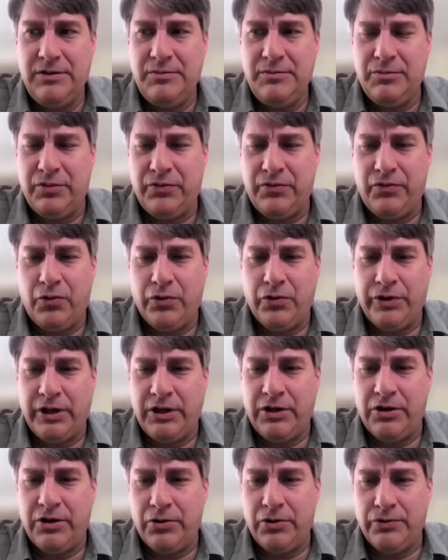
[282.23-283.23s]
before they
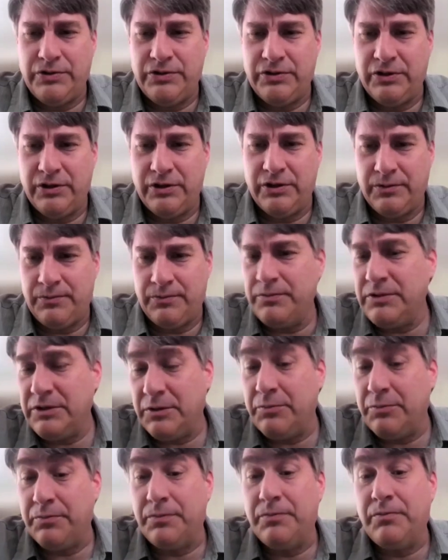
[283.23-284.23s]
go to
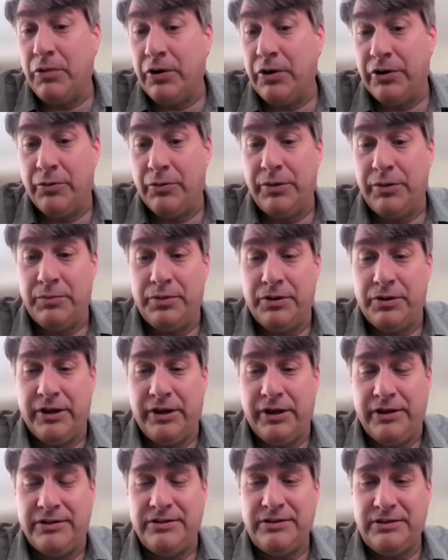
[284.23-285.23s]
where they'll be
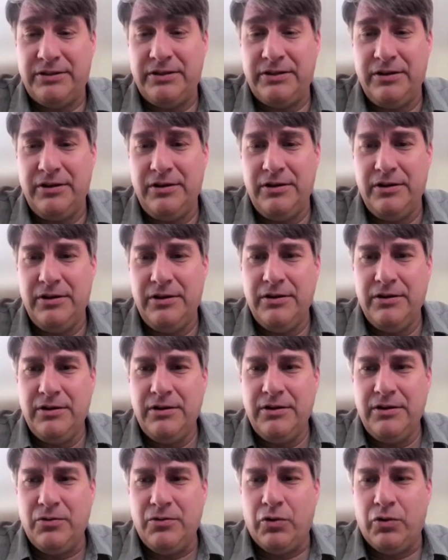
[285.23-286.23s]
placed,
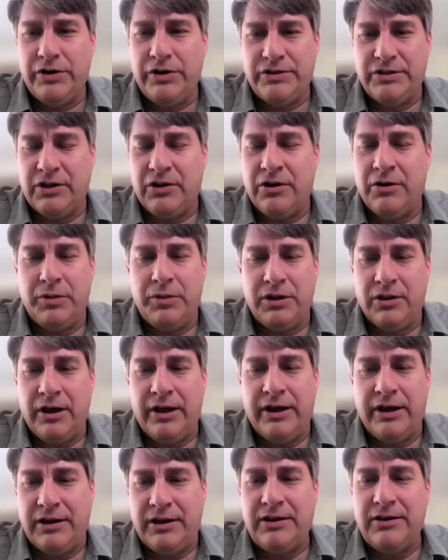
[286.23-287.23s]
what is it going to be
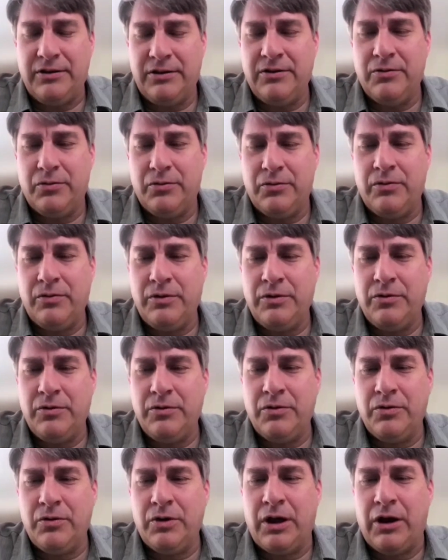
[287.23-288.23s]
like?
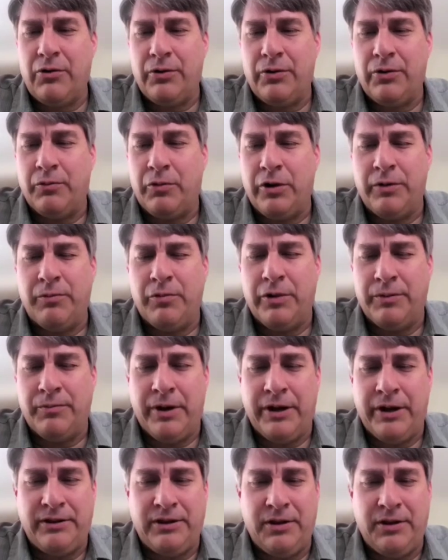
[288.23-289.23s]
What
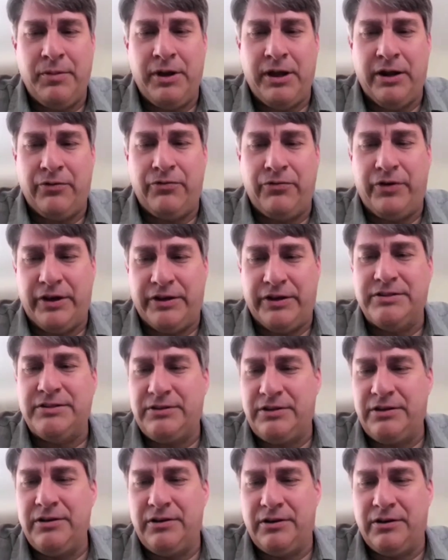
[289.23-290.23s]
might they
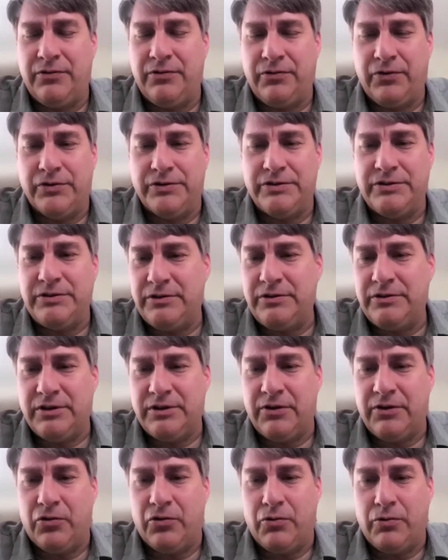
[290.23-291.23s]
manifest in the first
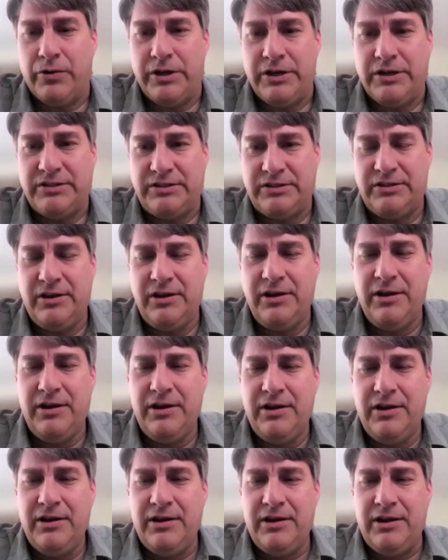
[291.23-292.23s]
several weeks?
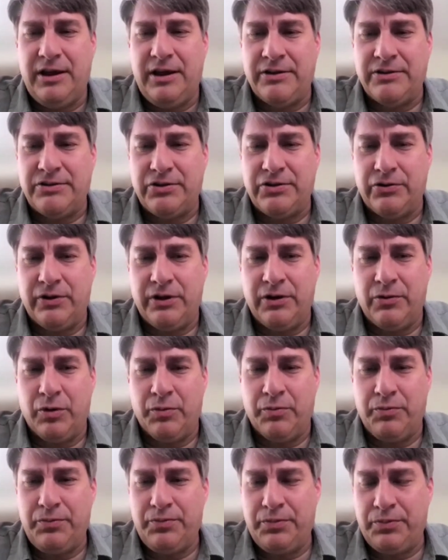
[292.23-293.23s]
And so they
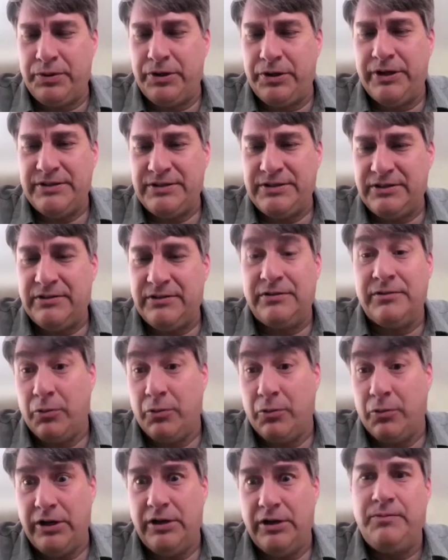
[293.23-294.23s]
were placed,
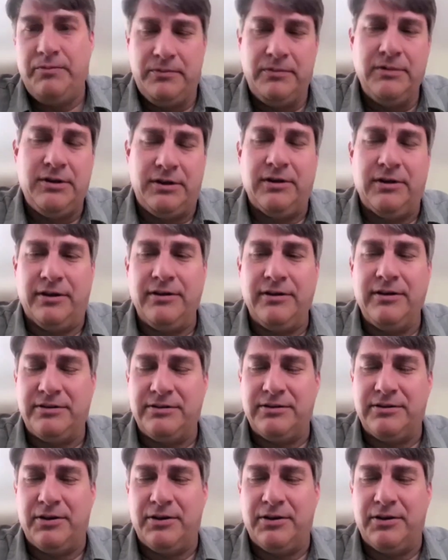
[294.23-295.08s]
say